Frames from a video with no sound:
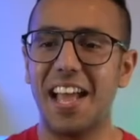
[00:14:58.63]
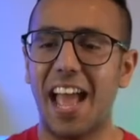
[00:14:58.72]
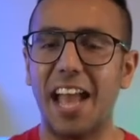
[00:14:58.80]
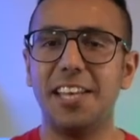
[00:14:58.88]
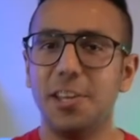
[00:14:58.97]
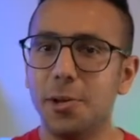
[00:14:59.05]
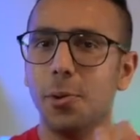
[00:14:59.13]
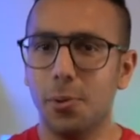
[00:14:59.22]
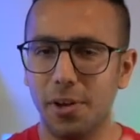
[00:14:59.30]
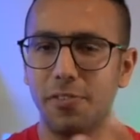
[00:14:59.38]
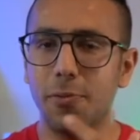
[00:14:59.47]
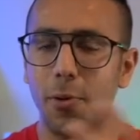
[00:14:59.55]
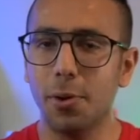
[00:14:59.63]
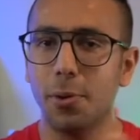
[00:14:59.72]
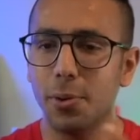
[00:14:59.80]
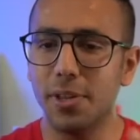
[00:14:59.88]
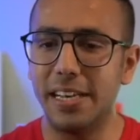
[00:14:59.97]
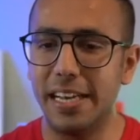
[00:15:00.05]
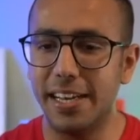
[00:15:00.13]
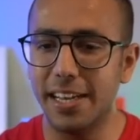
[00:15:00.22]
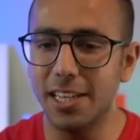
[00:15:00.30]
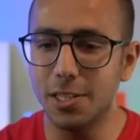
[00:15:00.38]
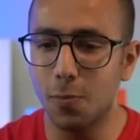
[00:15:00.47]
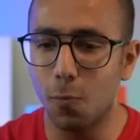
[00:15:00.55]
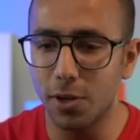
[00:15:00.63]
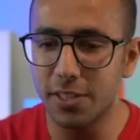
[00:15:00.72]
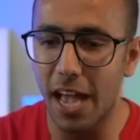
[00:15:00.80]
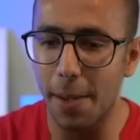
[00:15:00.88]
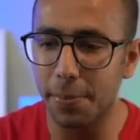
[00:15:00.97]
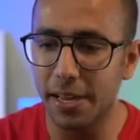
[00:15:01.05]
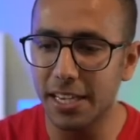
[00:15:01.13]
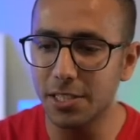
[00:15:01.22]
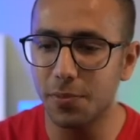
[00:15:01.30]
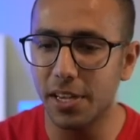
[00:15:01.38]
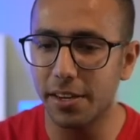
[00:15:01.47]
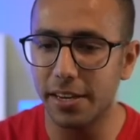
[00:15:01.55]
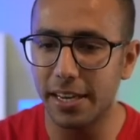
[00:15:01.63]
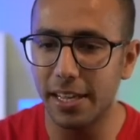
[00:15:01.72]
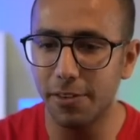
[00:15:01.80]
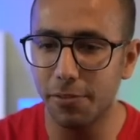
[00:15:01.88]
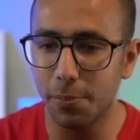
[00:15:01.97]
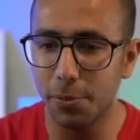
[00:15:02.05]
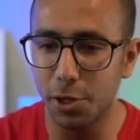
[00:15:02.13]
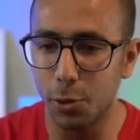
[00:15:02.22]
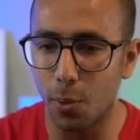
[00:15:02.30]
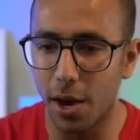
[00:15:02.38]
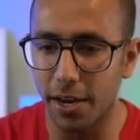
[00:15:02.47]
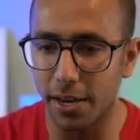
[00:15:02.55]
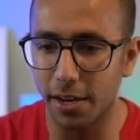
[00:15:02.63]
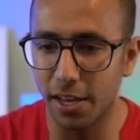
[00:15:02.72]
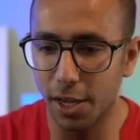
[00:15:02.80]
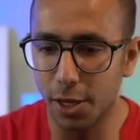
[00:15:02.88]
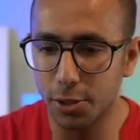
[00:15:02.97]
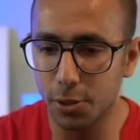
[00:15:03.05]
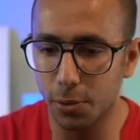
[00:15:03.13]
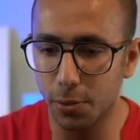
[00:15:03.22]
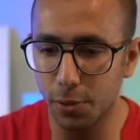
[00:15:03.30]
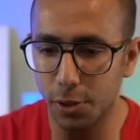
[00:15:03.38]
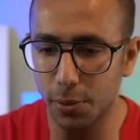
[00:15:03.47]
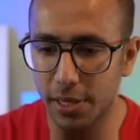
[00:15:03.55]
And you know, if you want to know the details, what's happening is we are reading from the URL. So you